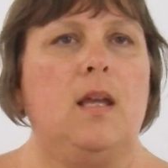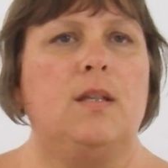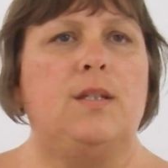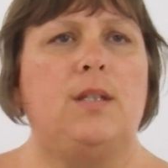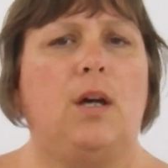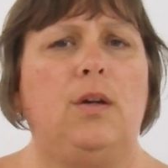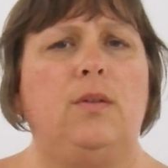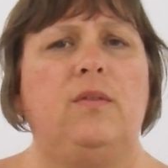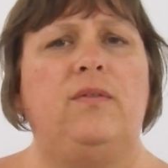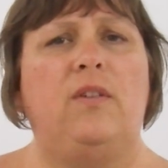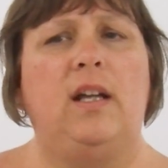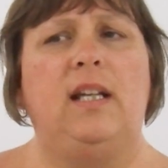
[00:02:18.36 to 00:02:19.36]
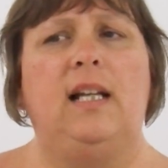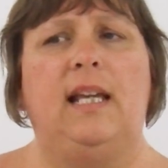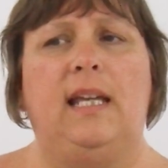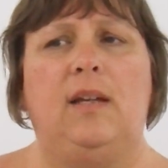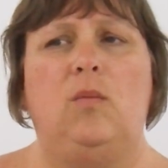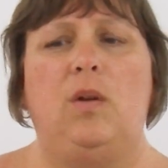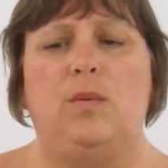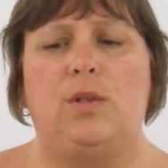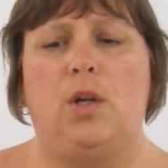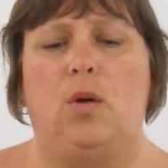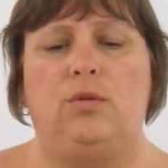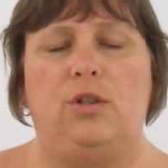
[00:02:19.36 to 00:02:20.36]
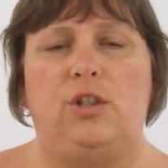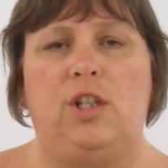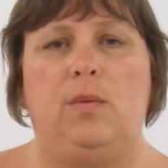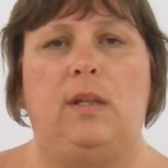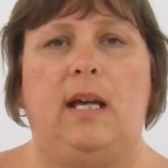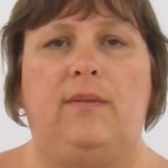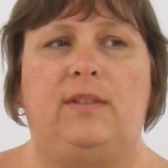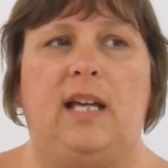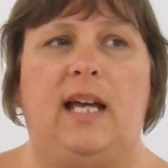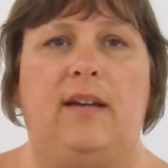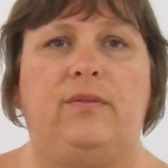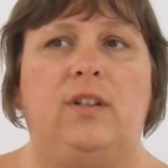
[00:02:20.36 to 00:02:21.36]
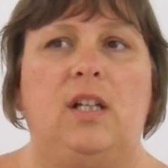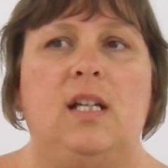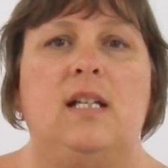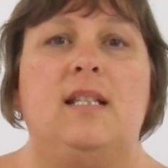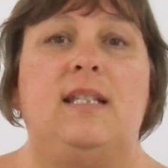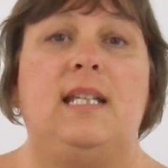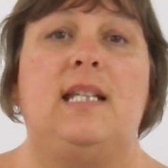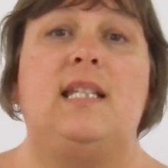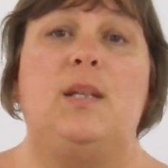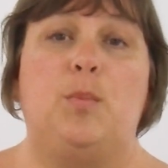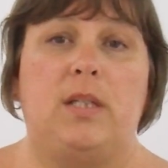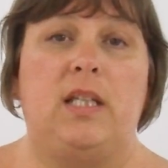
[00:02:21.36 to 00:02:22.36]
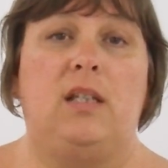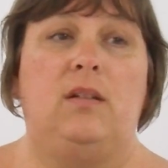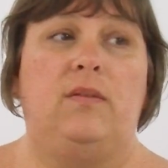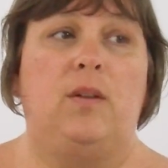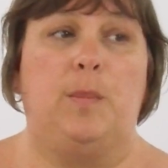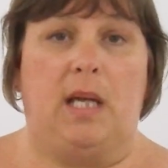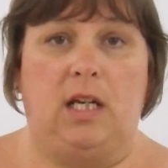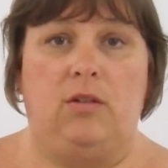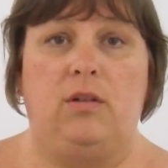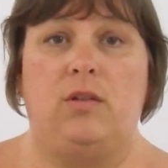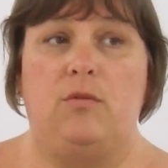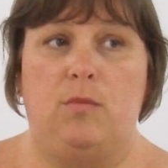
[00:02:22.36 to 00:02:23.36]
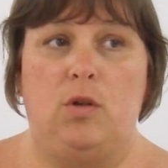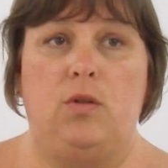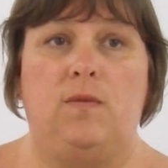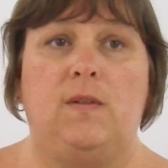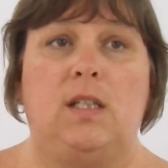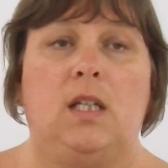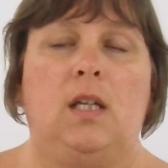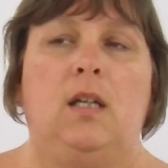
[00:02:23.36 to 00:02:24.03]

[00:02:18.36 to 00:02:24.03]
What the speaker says: So finally we were told that she would have to have 60% of her pancreas removed.